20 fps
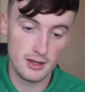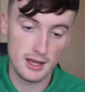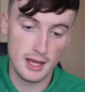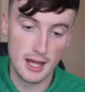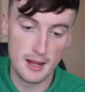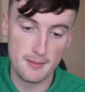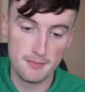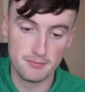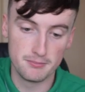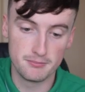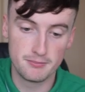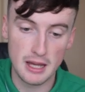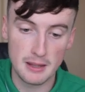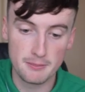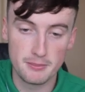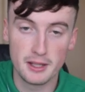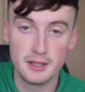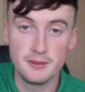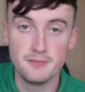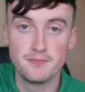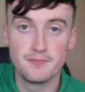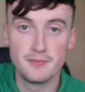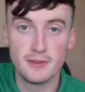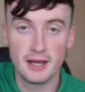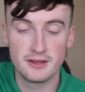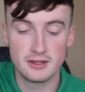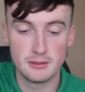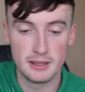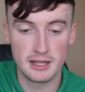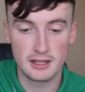Pepe
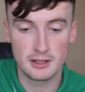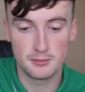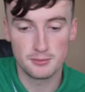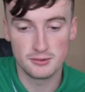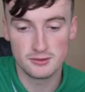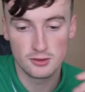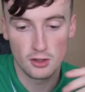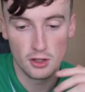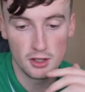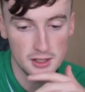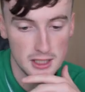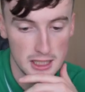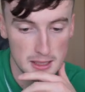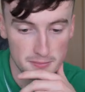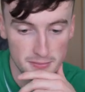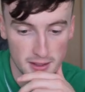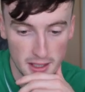at the back beside him